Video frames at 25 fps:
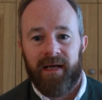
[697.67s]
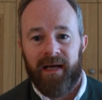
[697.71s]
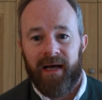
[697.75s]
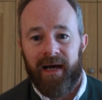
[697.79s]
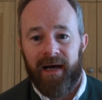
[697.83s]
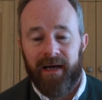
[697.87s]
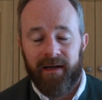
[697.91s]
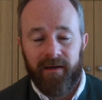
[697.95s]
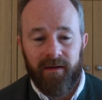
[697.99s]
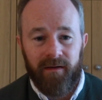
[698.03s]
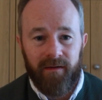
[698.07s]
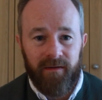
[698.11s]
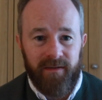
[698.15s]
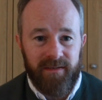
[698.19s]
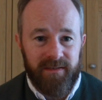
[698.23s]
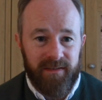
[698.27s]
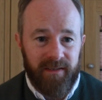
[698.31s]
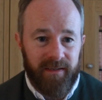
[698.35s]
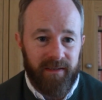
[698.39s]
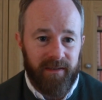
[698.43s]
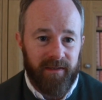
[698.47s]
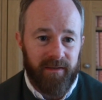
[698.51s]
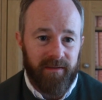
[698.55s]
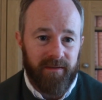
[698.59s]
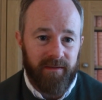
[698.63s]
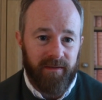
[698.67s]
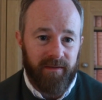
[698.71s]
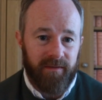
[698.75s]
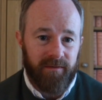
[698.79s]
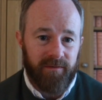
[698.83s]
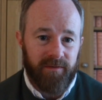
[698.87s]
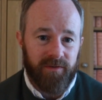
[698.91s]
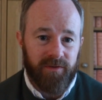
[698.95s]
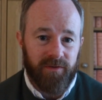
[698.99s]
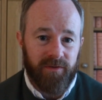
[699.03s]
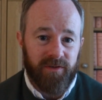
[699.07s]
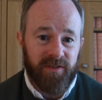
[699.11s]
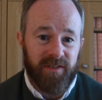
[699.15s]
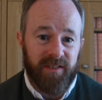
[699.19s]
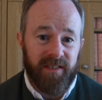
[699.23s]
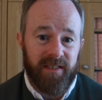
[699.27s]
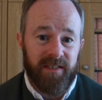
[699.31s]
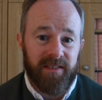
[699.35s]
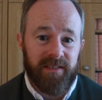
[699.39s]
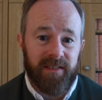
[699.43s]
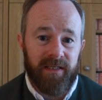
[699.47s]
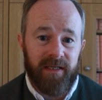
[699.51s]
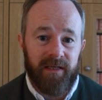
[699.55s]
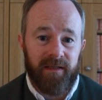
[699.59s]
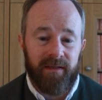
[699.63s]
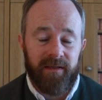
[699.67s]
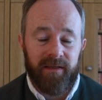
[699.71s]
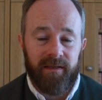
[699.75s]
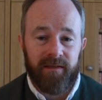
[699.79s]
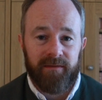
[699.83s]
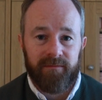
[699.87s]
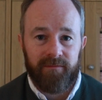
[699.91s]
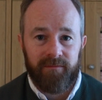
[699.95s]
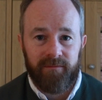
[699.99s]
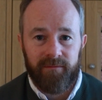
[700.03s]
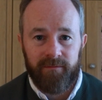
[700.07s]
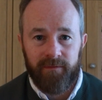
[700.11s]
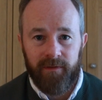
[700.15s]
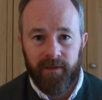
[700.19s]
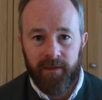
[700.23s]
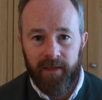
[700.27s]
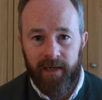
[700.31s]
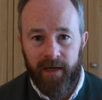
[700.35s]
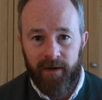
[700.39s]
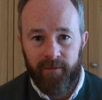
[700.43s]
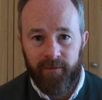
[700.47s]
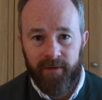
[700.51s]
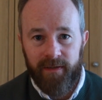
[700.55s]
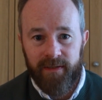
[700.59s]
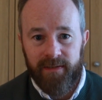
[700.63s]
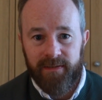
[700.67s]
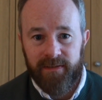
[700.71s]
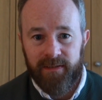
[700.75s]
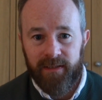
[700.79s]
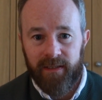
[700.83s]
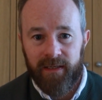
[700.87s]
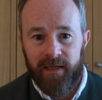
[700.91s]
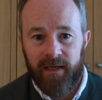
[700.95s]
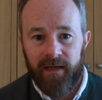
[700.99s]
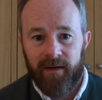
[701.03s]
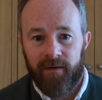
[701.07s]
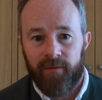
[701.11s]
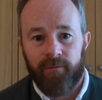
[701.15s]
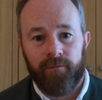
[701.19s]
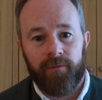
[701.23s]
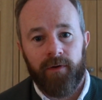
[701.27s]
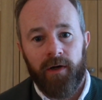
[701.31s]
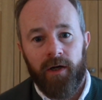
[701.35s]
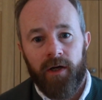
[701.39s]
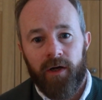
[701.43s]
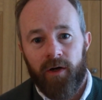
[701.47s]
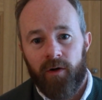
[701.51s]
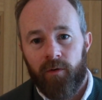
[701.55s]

analyzing it in such detail that areas that have